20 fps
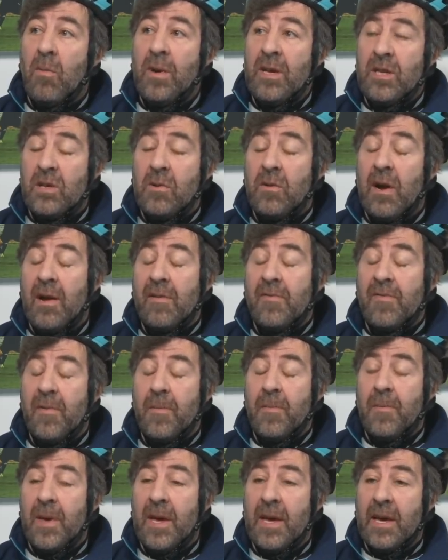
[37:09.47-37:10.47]
we do have
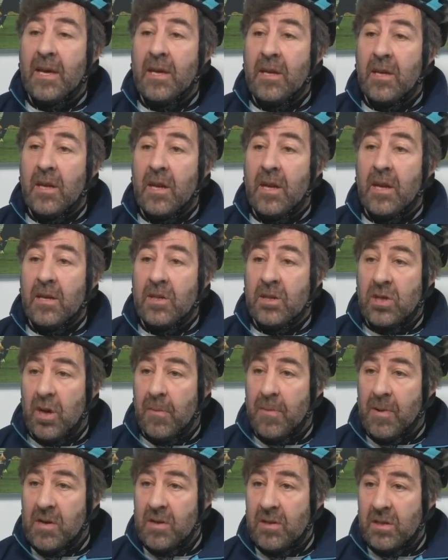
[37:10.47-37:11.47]
big uh,
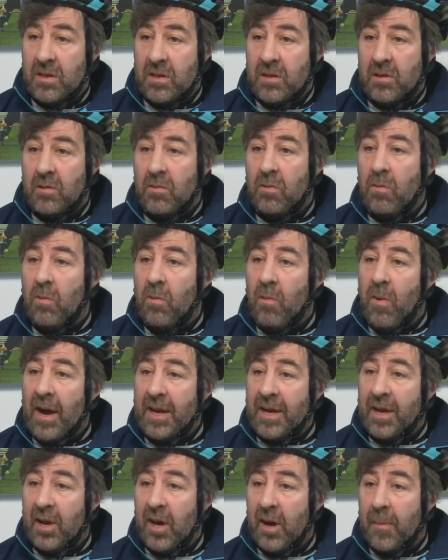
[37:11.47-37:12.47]
tubbers who
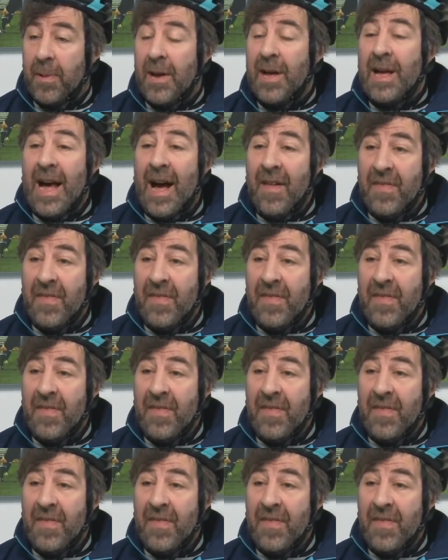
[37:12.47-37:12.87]
whack it up,